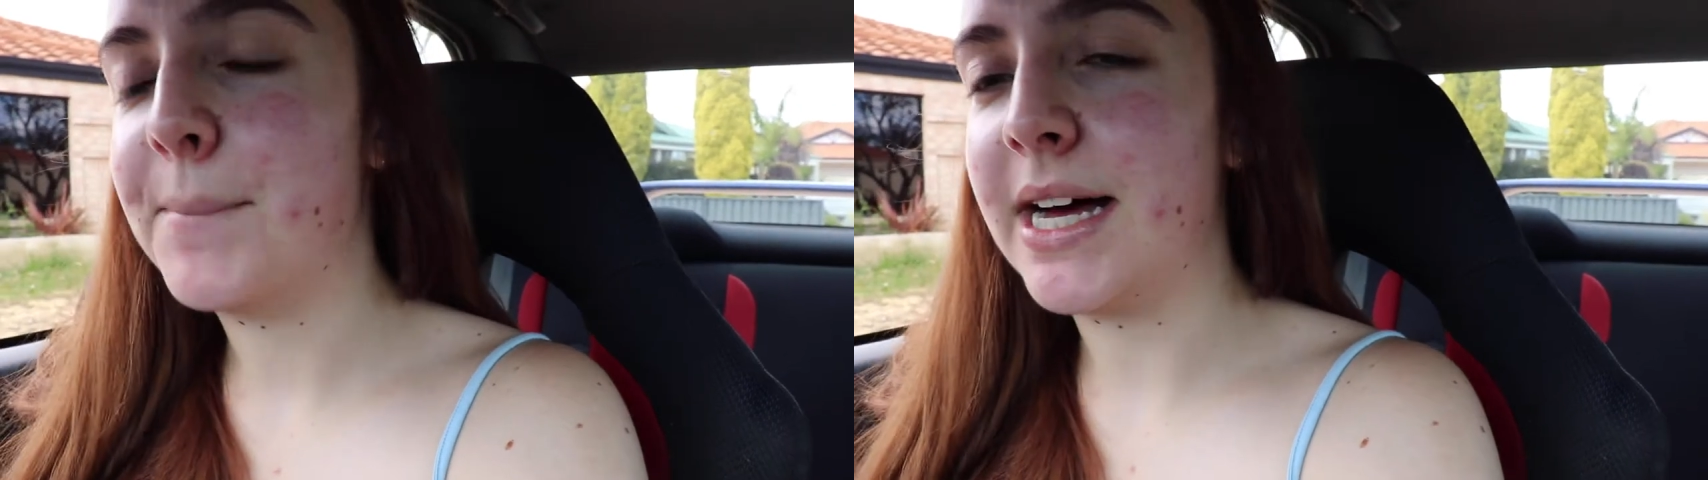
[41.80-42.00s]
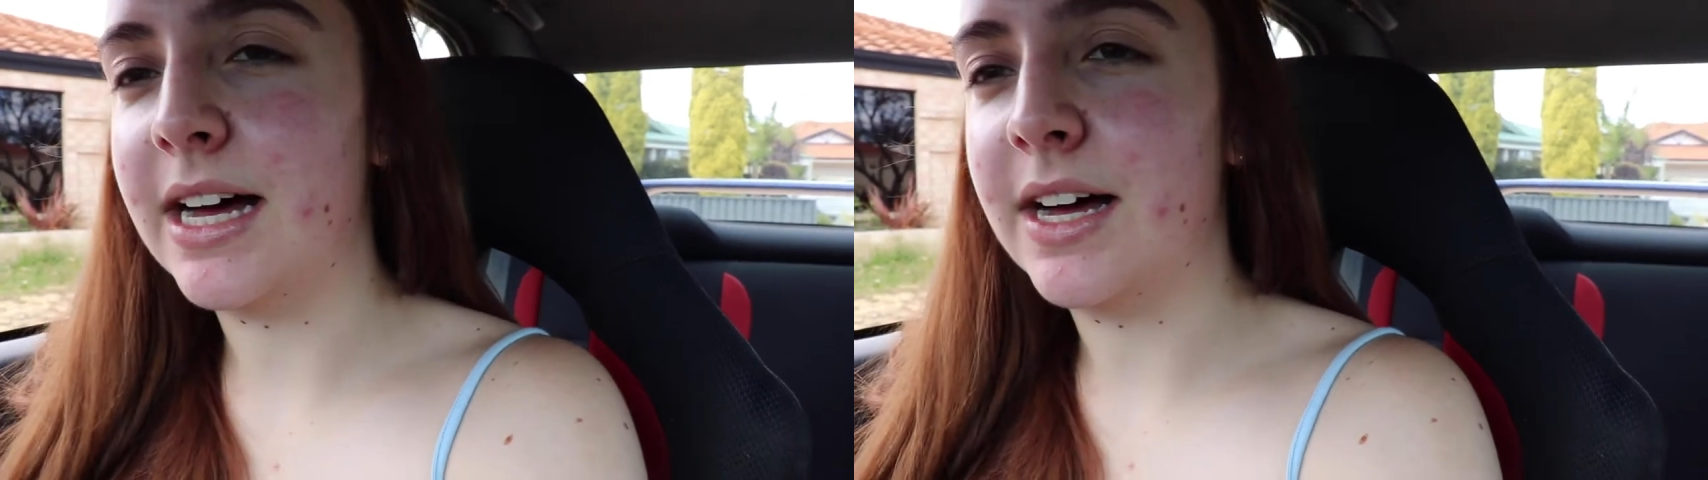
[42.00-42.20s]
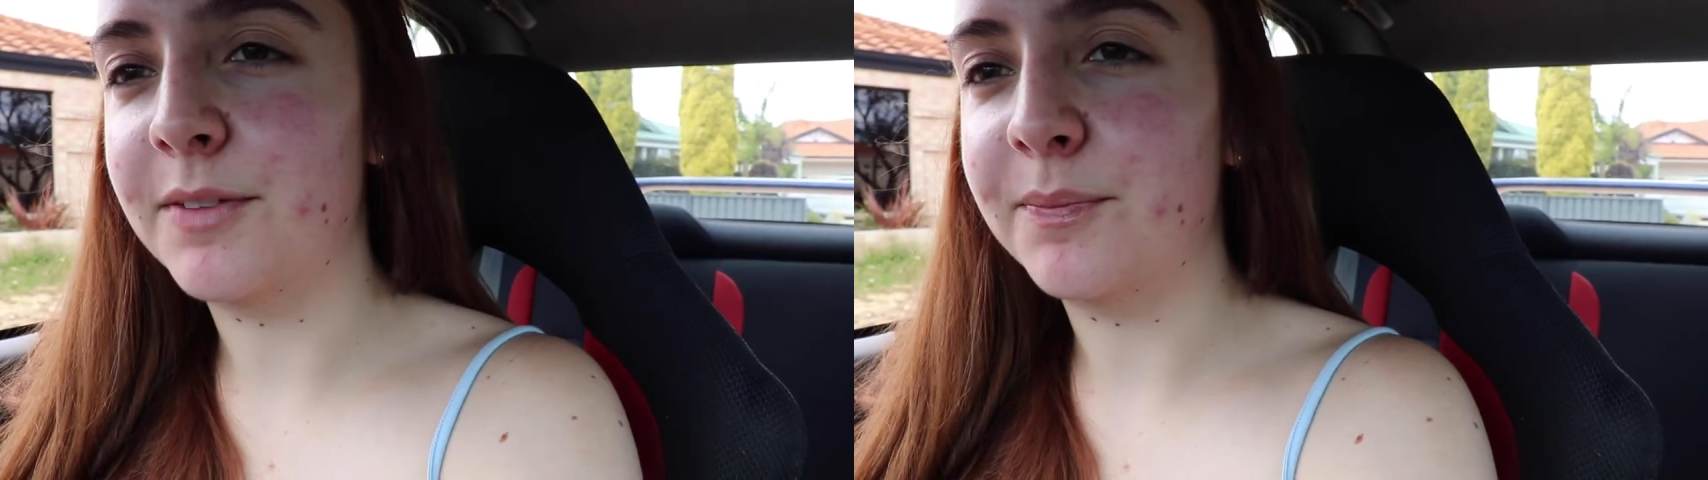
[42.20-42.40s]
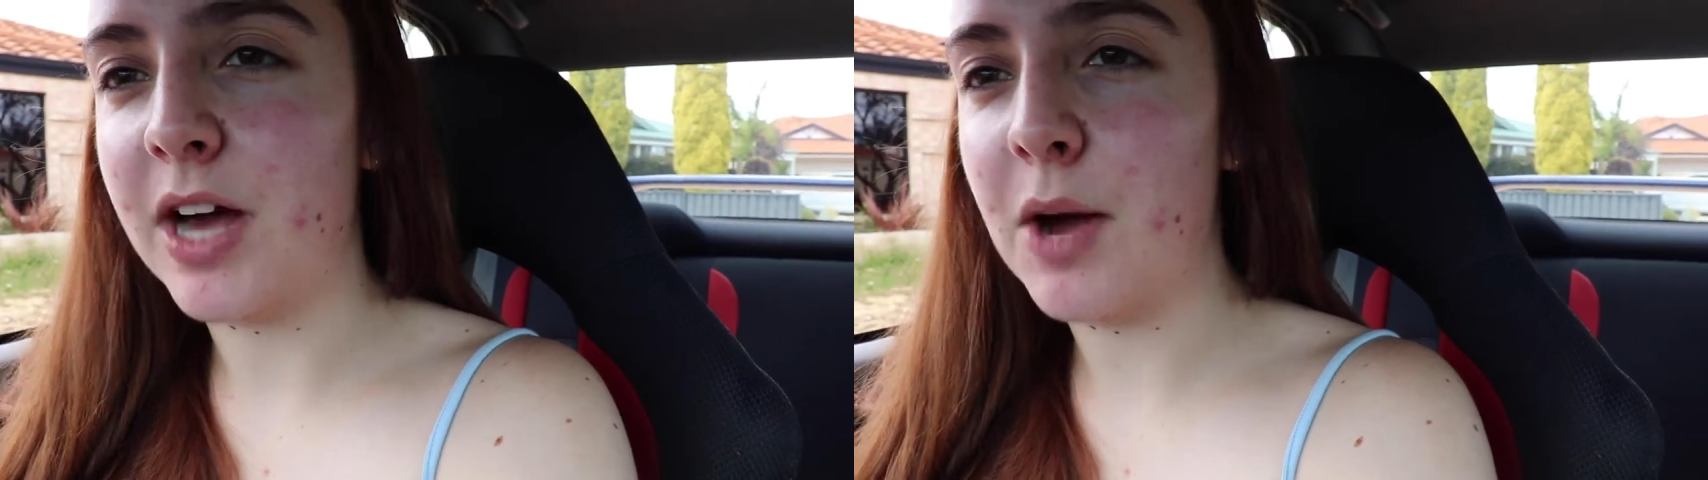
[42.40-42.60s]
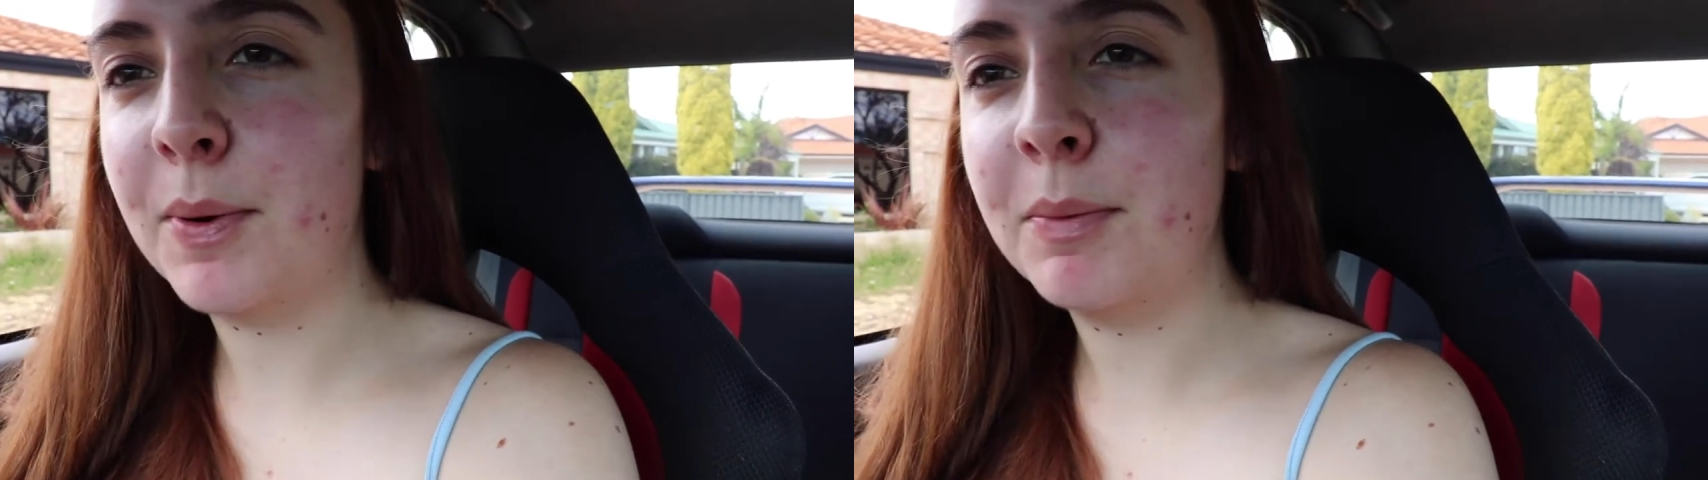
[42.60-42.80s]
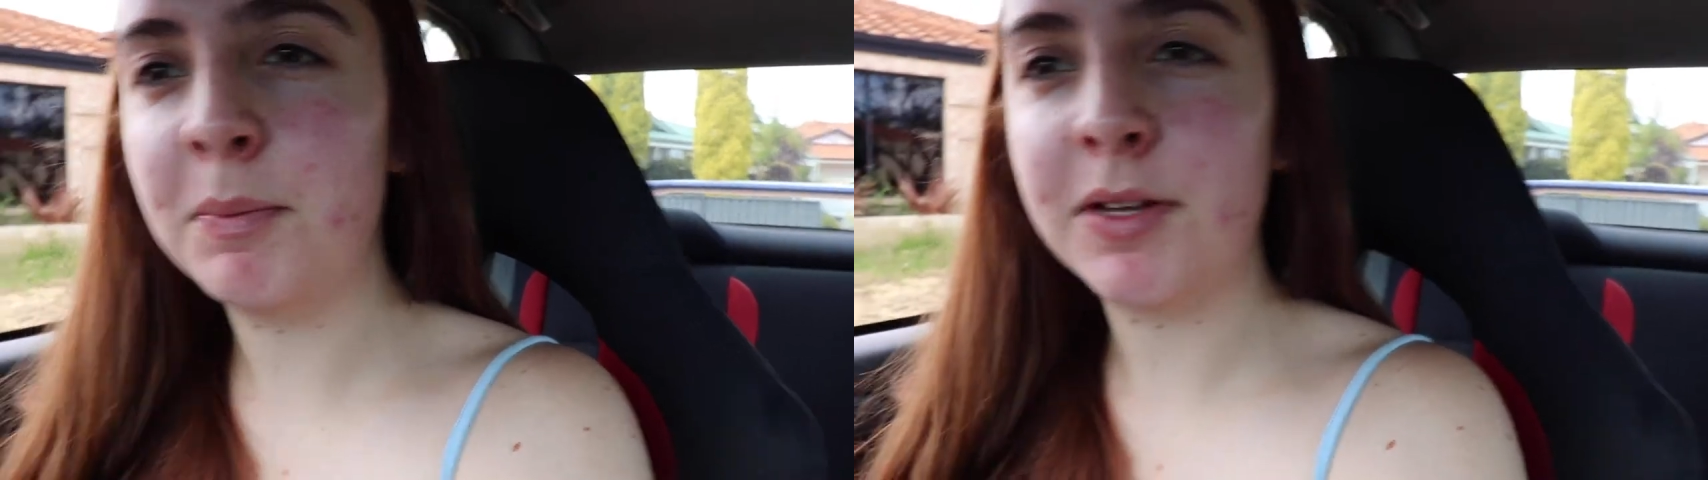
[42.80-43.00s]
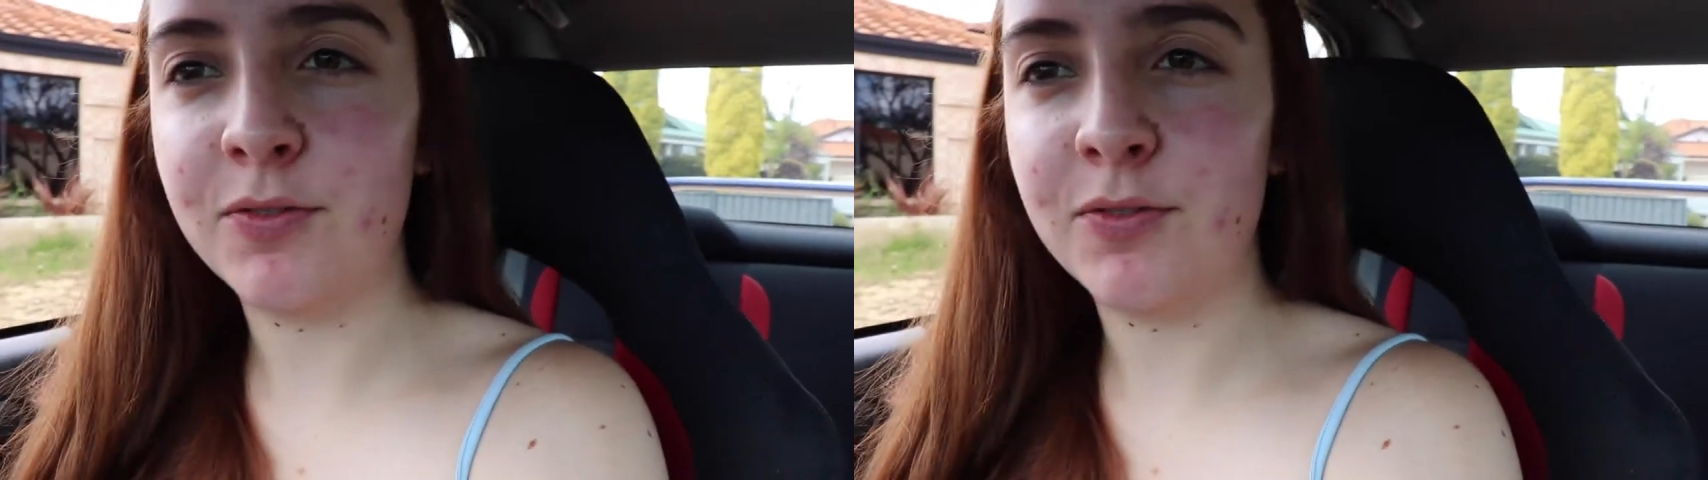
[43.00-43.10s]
but I'll probably